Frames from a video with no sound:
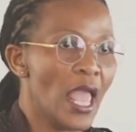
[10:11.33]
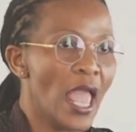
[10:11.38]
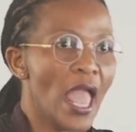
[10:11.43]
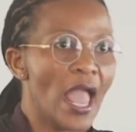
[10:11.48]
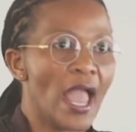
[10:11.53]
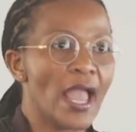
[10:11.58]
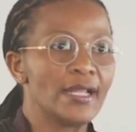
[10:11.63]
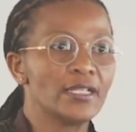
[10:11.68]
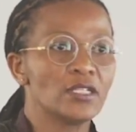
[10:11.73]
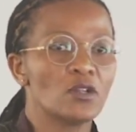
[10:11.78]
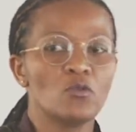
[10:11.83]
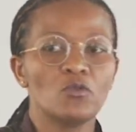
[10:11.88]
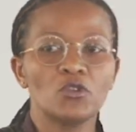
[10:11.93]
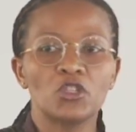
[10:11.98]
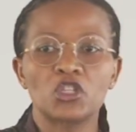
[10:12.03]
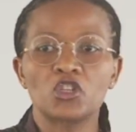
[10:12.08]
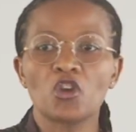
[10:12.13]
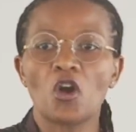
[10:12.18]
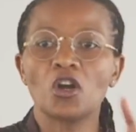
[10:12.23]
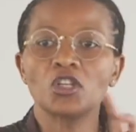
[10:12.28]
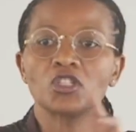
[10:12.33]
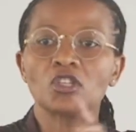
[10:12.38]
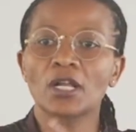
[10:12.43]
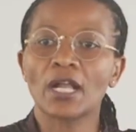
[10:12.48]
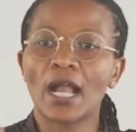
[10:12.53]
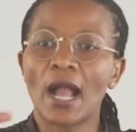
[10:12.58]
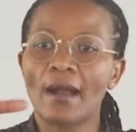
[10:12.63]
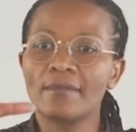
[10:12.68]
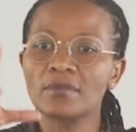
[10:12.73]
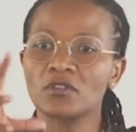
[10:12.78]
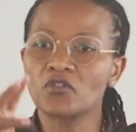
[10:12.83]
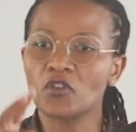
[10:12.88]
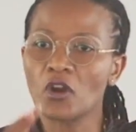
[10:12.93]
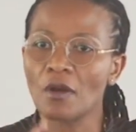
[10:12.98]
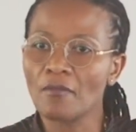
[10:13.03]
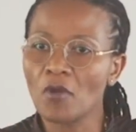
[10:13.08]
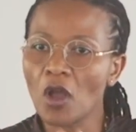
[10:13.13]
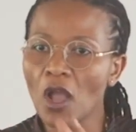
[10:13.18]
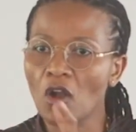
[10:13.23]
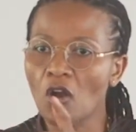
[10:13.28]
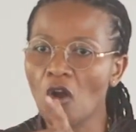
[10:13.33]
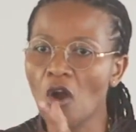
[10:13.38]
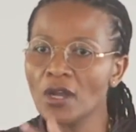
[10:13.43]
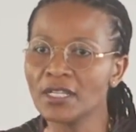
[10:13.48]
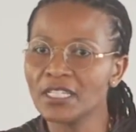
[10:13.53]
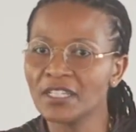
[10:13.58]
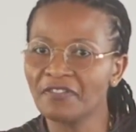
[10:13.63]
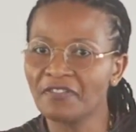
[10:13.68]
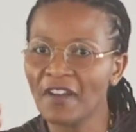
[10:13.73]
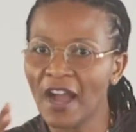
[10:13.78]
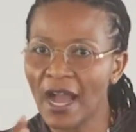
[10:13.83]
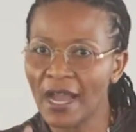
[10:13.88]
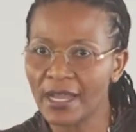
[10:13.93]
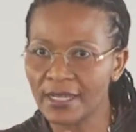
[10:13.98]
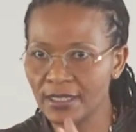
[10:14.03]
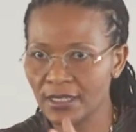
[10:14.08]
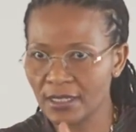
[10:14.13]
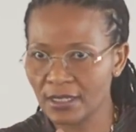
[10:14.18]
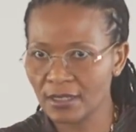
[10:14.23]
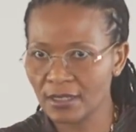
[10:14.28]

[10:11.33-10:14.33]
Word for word: and which also comes from a codified